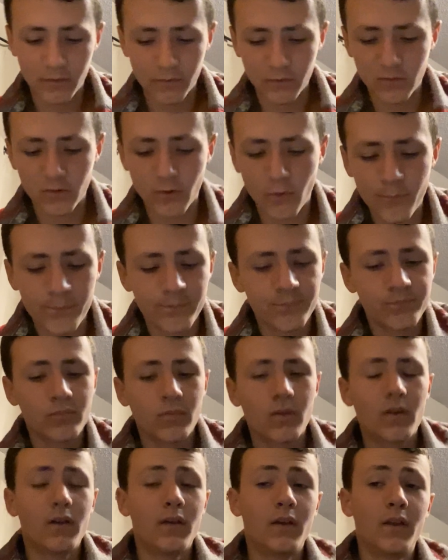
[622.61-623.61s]
So
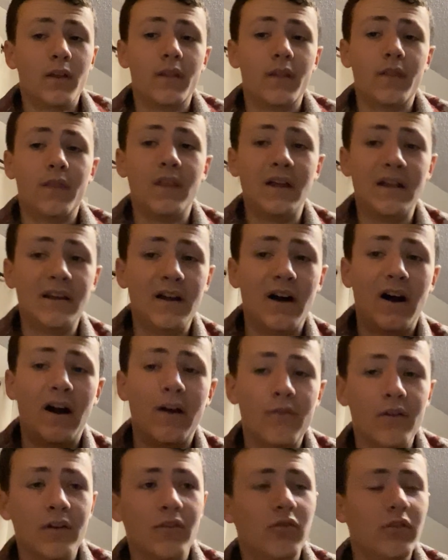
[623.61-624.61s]
then I
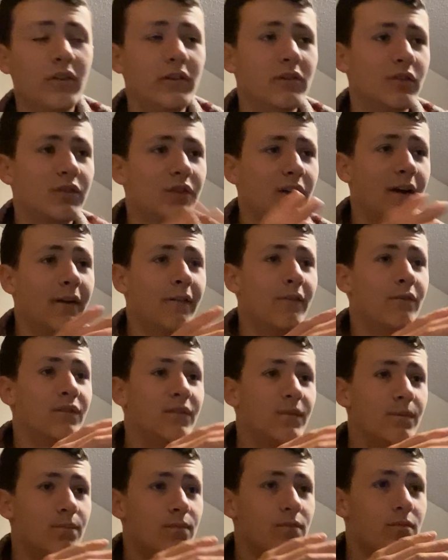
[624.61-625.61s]
eventually just kind of
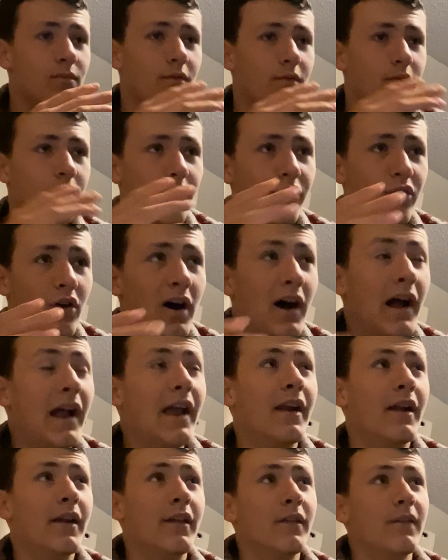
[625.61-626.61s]
thought,
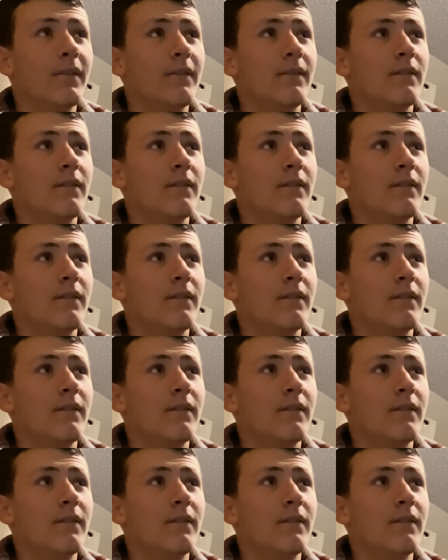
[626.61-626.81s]
and